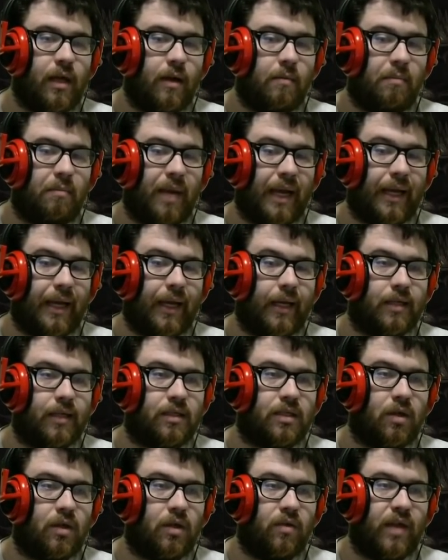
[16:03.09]
making it
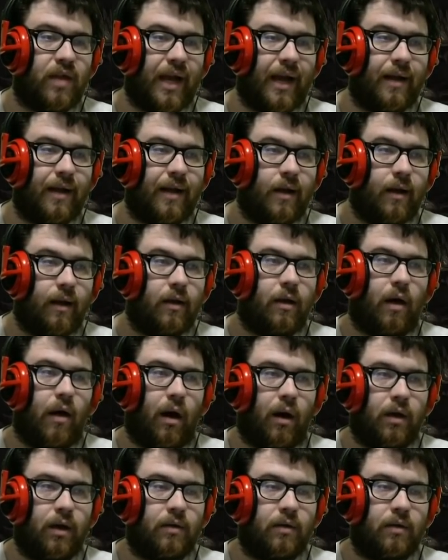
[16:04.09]
so that our